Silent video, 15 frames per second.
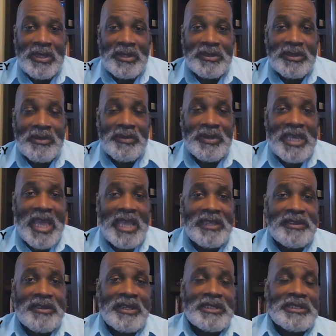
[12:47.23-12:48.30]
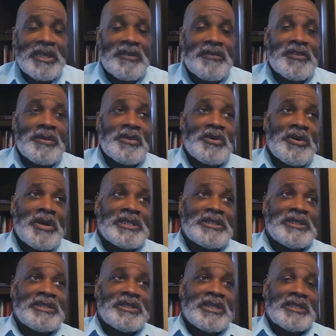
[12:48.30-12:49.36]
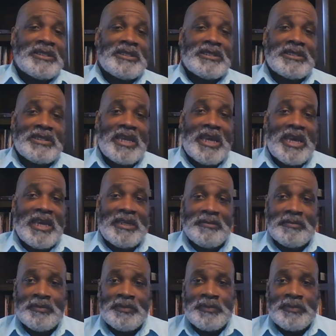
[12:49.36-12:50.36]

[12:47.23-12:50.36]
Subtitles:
So we ask ourselves some questions at this time.